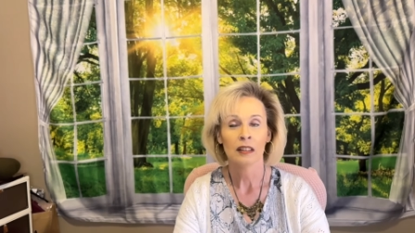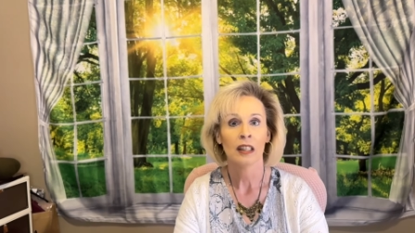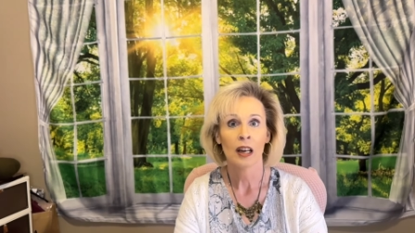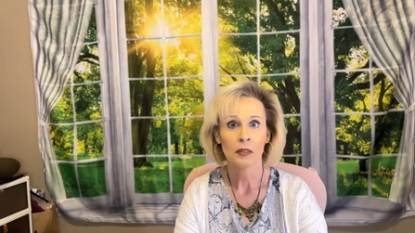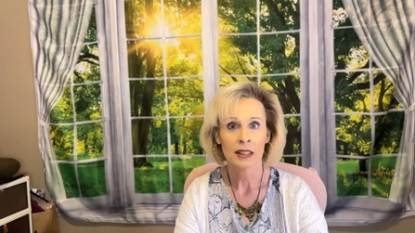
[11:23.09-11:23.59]

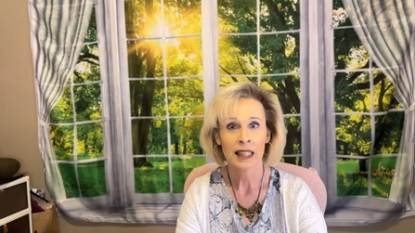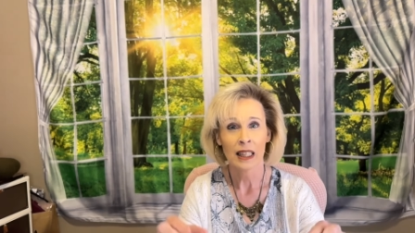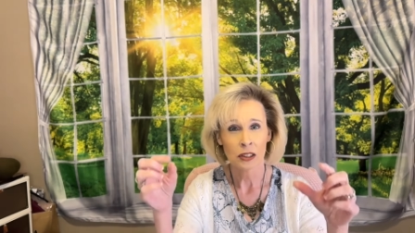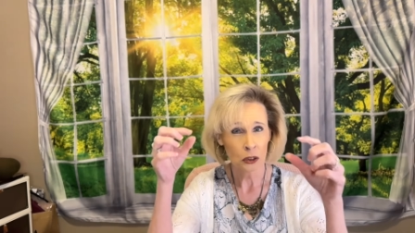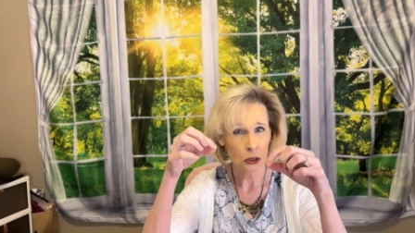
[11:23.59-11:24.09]
on the
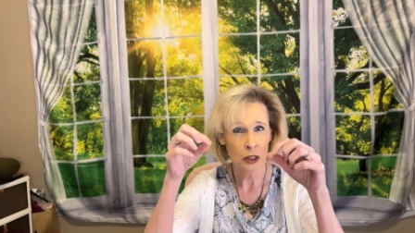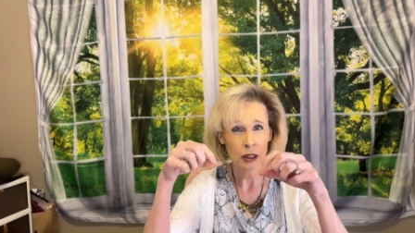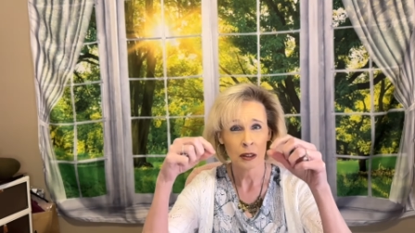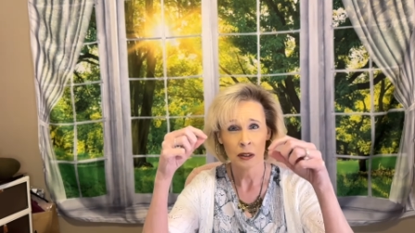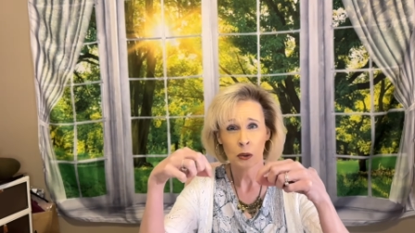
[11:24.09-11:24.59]
sides of your
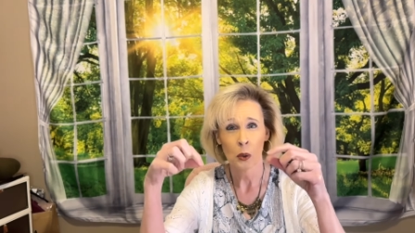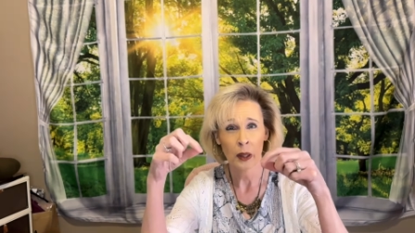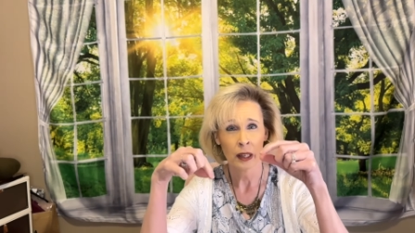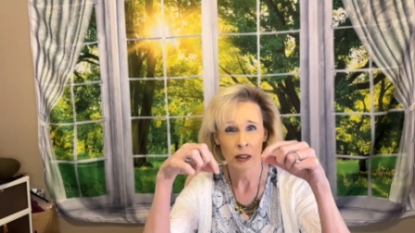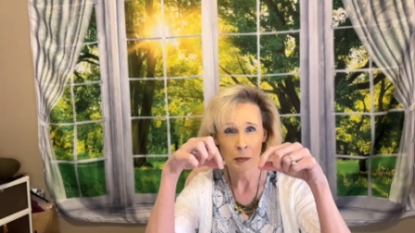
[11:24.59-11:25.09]
toilet
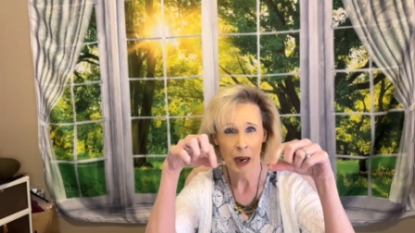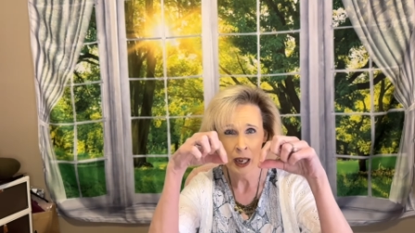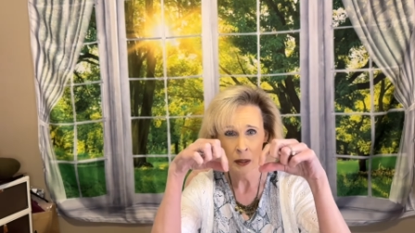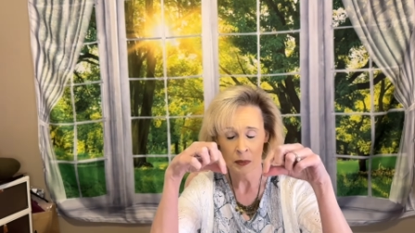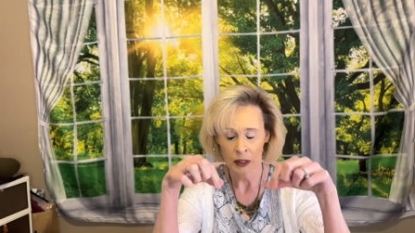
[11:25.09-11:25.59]
on the
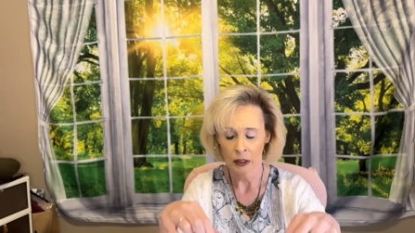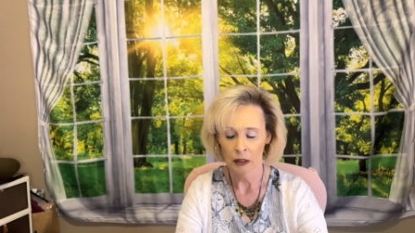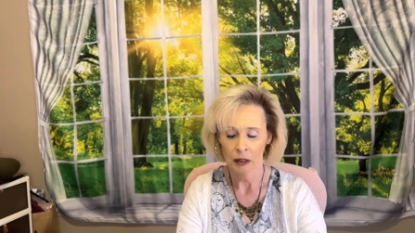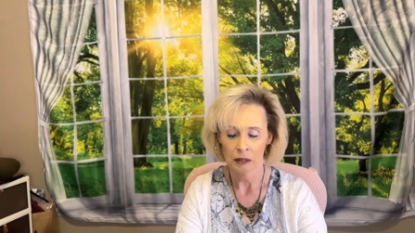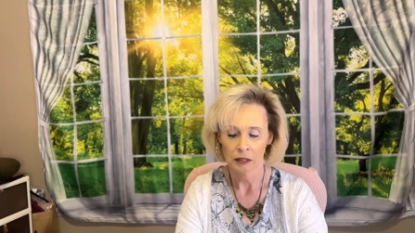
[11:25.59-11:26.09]
bottom, the
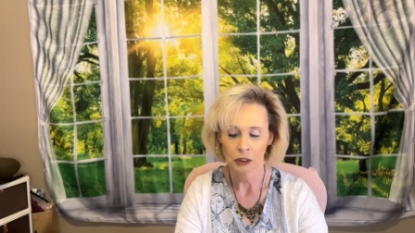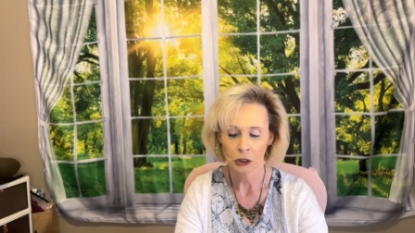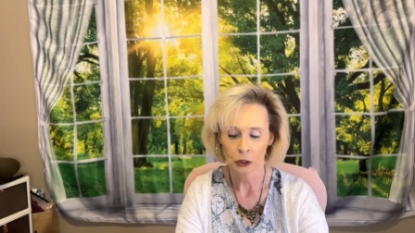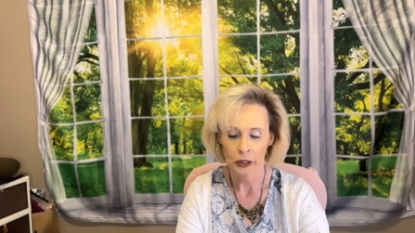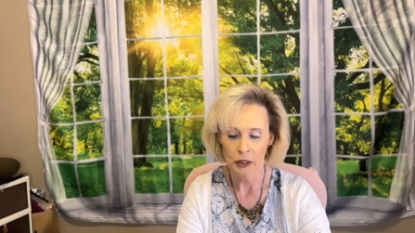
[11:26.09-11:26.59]
little
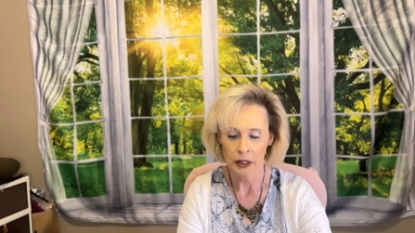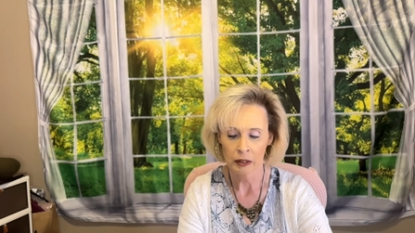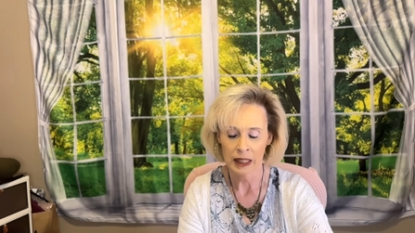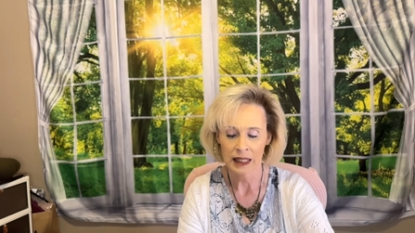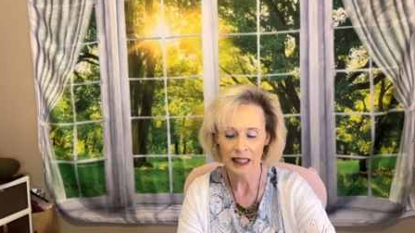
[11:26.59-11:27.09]
screws on
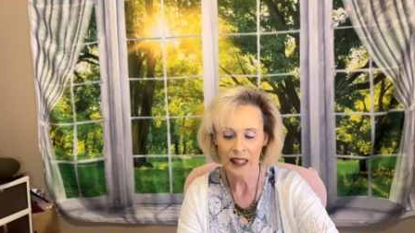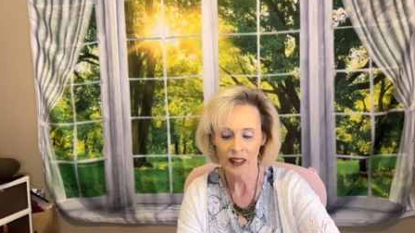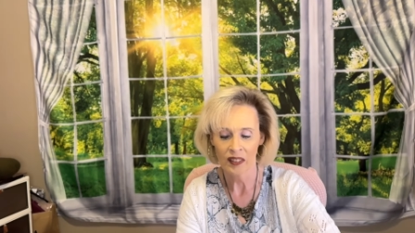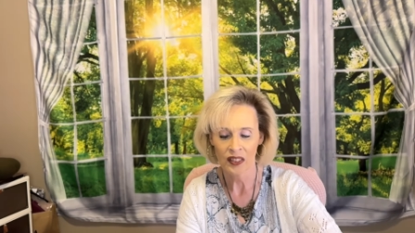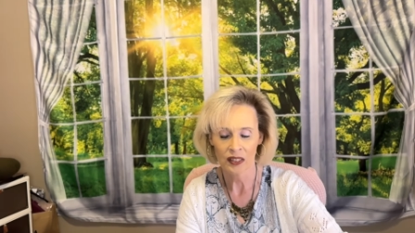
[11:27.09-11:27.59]
each side,
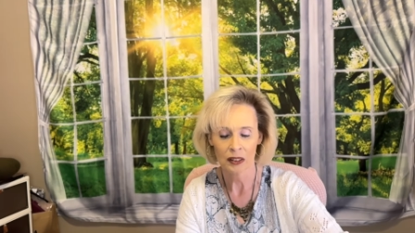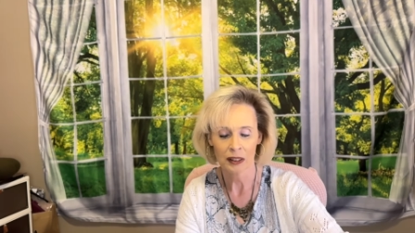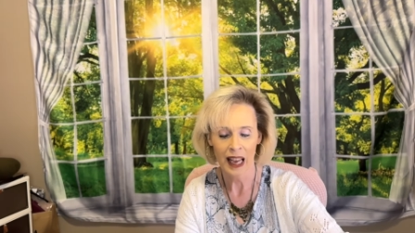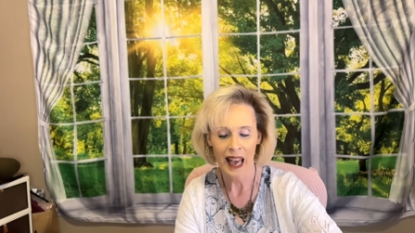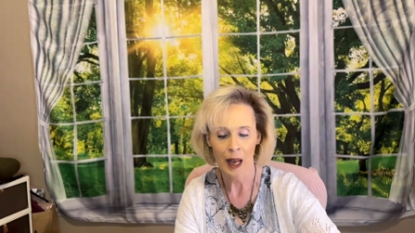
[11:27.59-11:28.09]
they've got the little
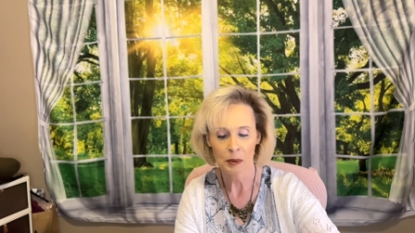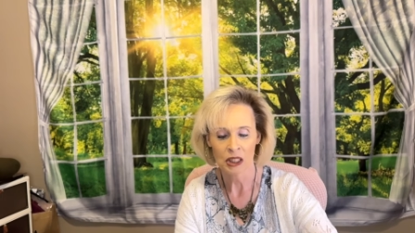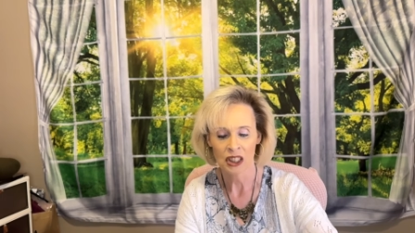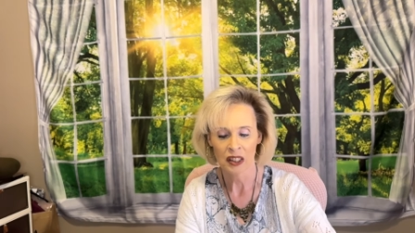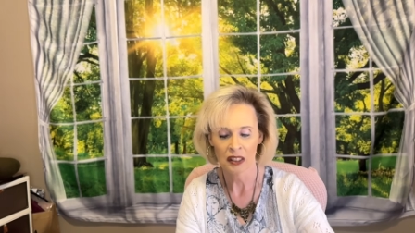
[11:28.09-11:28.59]
caps.
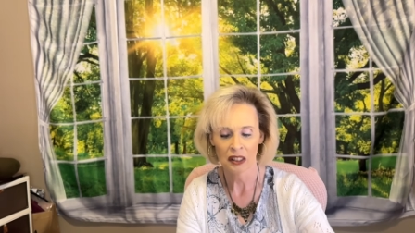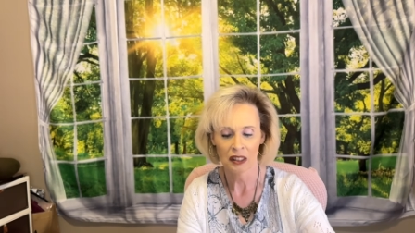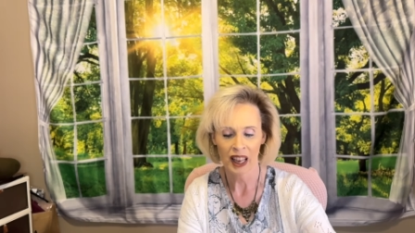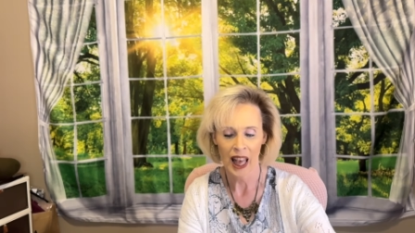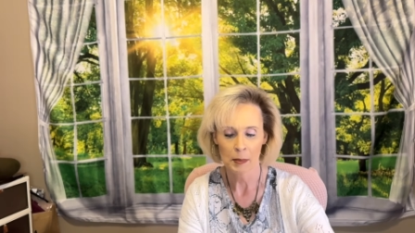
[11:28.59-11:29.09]
And you know the
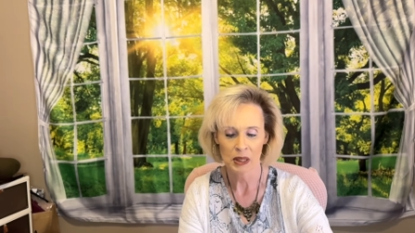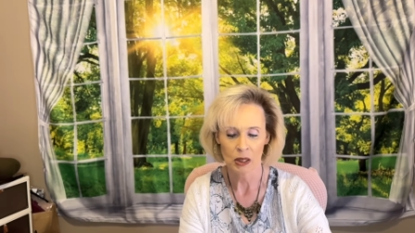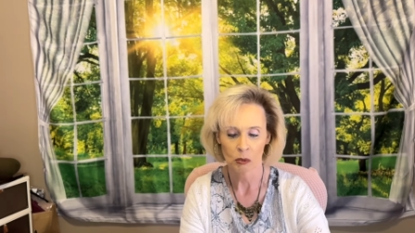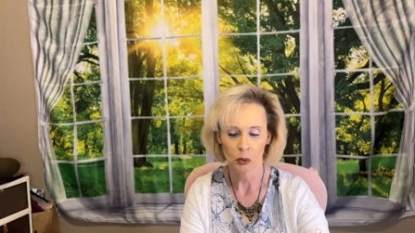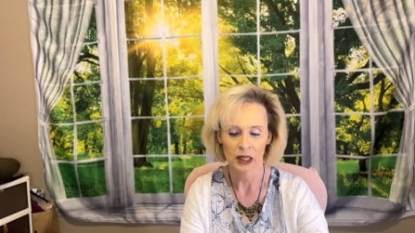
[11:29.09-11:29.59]
little caps
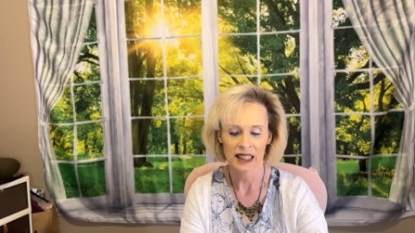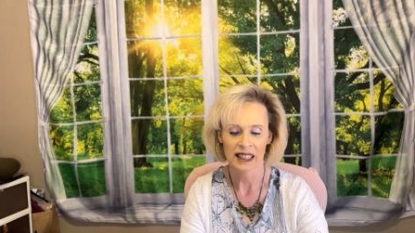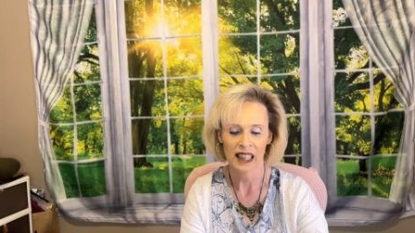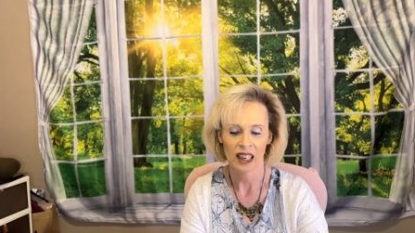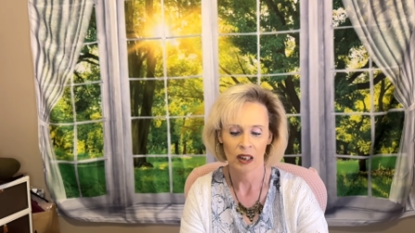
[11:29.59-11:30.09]
don't want to
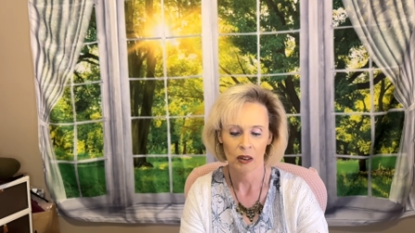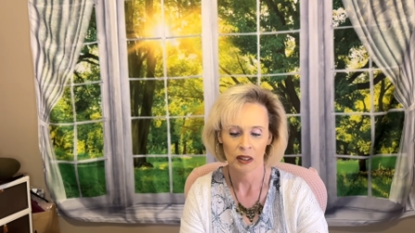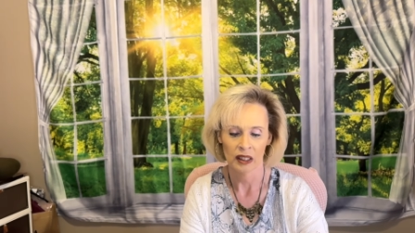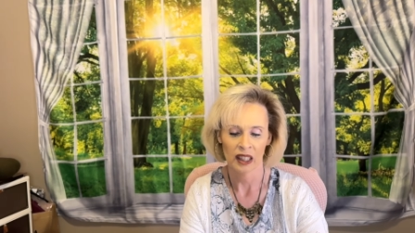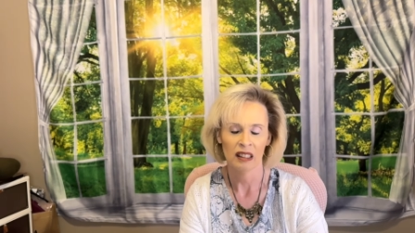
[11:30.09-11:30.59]
stay on
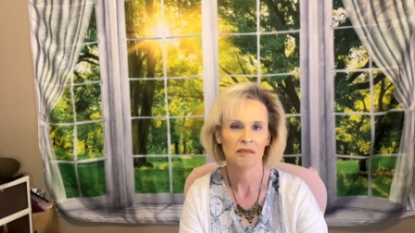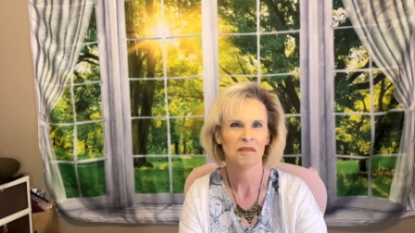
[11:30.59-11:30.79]
and they